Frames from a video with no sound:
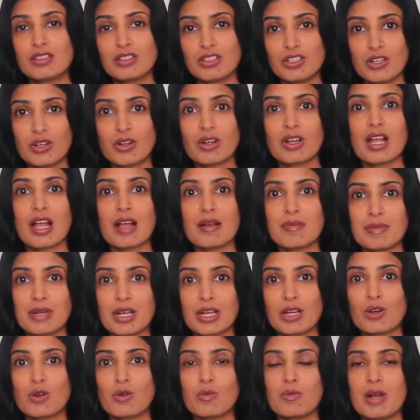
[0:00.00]
your gut
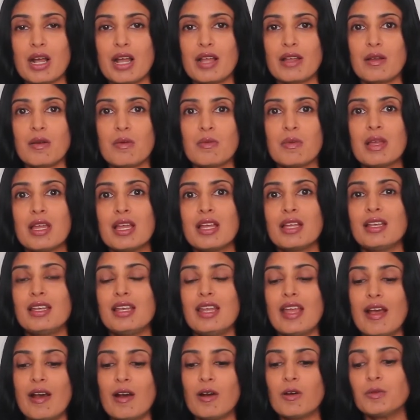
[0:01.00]
microbiome.
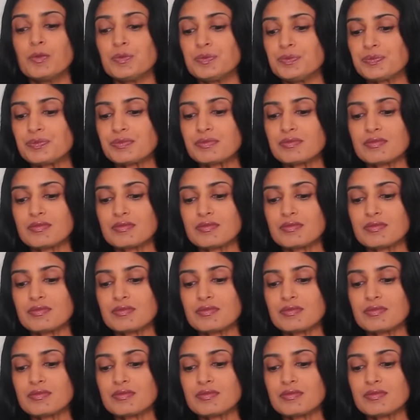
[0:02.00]
Now,